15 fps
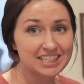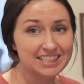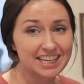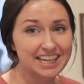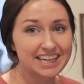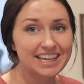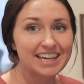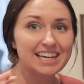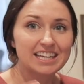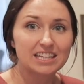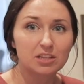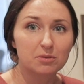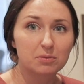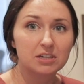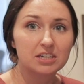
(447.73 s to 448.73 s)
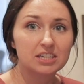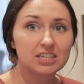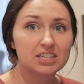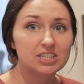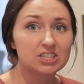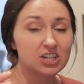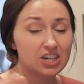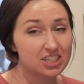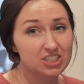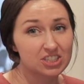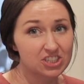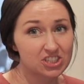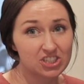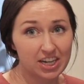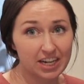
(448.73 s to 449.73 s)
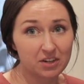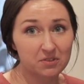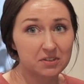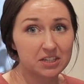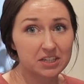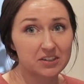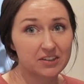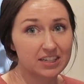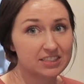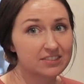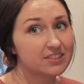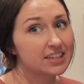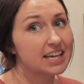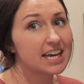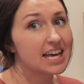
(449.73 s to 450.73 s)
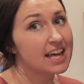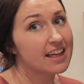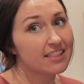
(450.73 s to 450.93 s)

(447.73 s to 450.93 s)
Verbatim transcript: like they'll put it in a jar and just shake really aggressively.